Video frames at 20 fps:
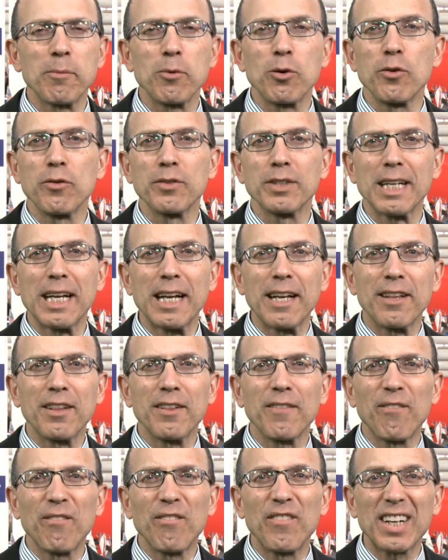moves
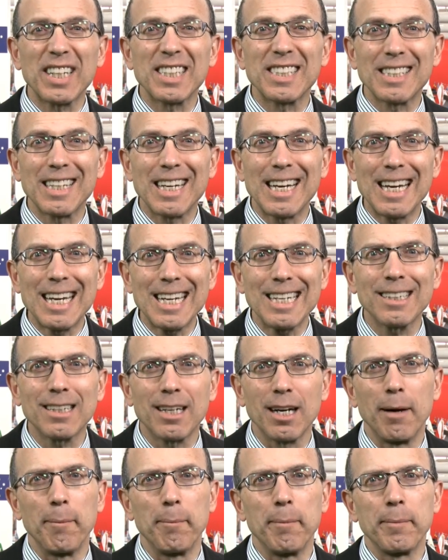in fixed
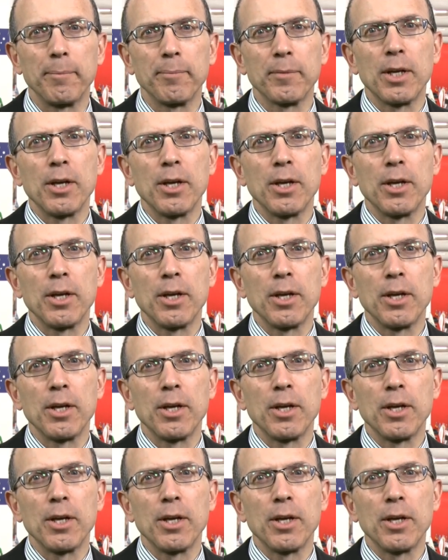income.